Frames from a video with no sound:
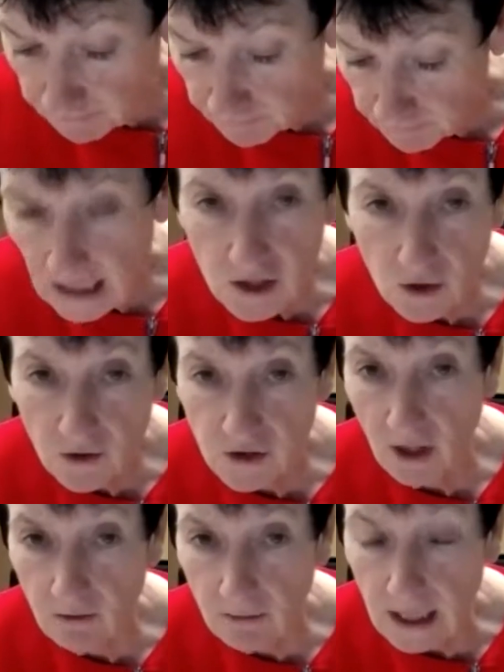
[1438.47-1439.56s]
it is also
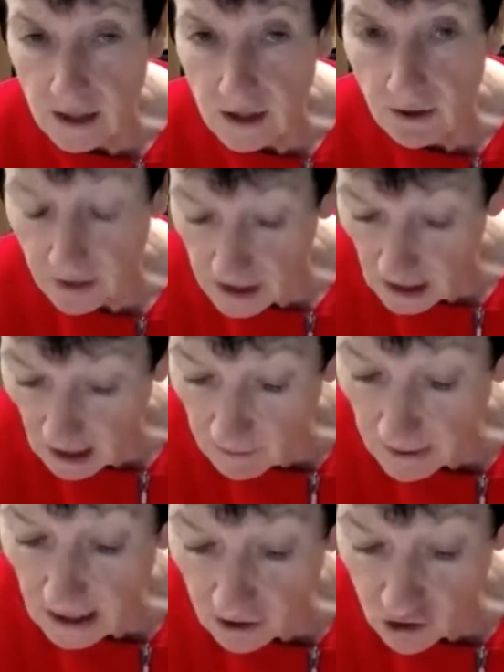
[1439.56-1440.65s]
a really serious
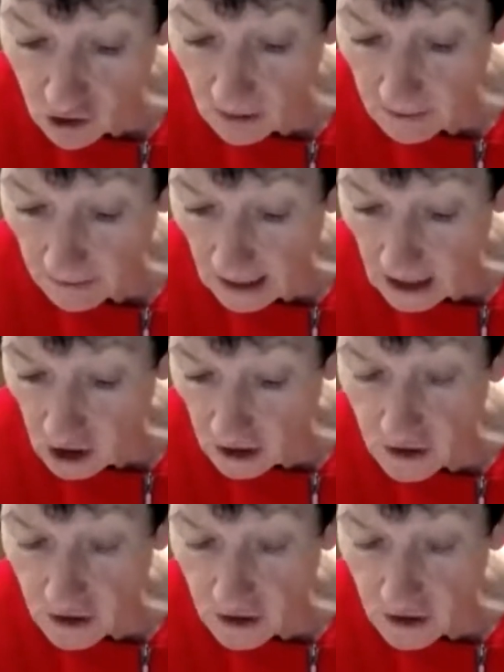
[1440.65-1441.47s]
handbrake on job creation.